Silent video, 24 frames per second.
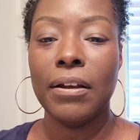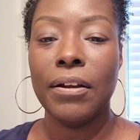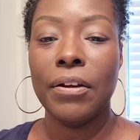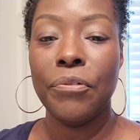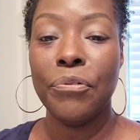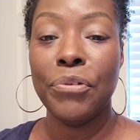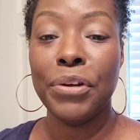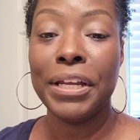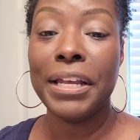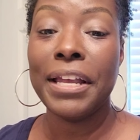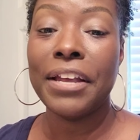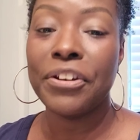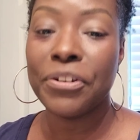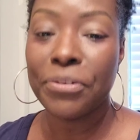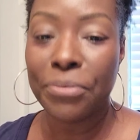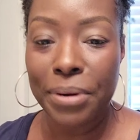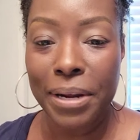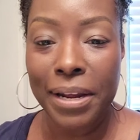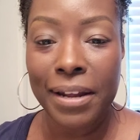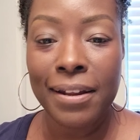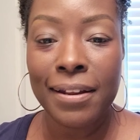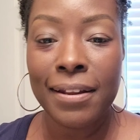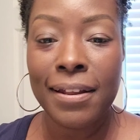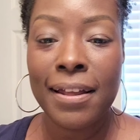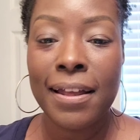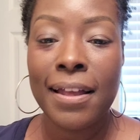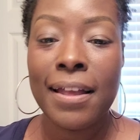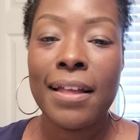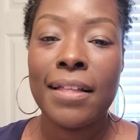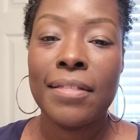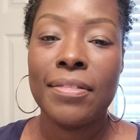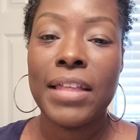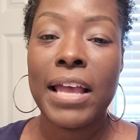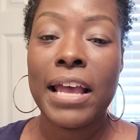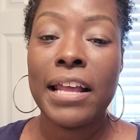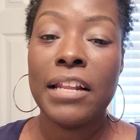reiterate
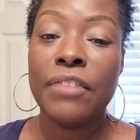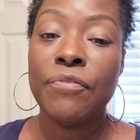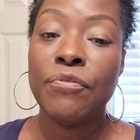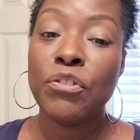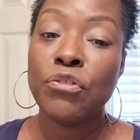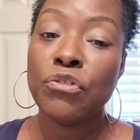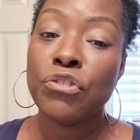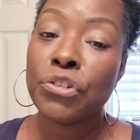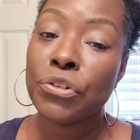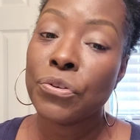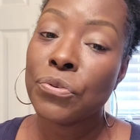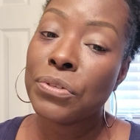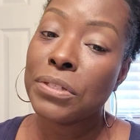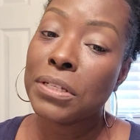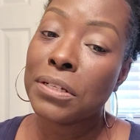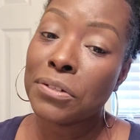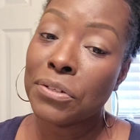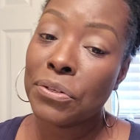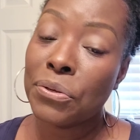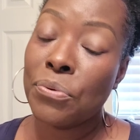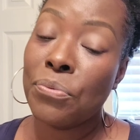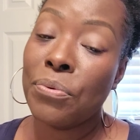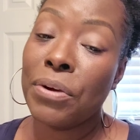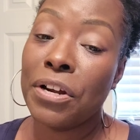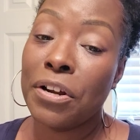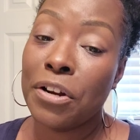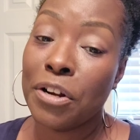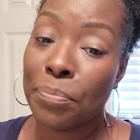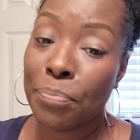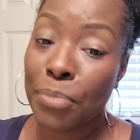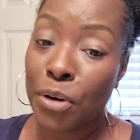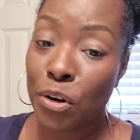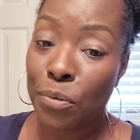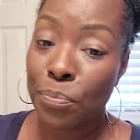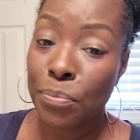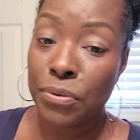that if you're choosing to wear the
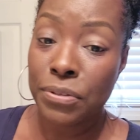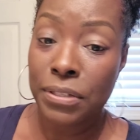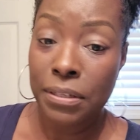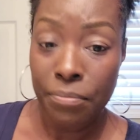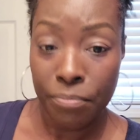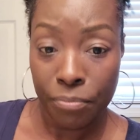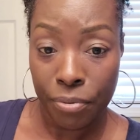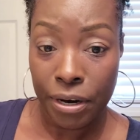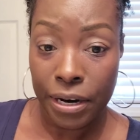purples and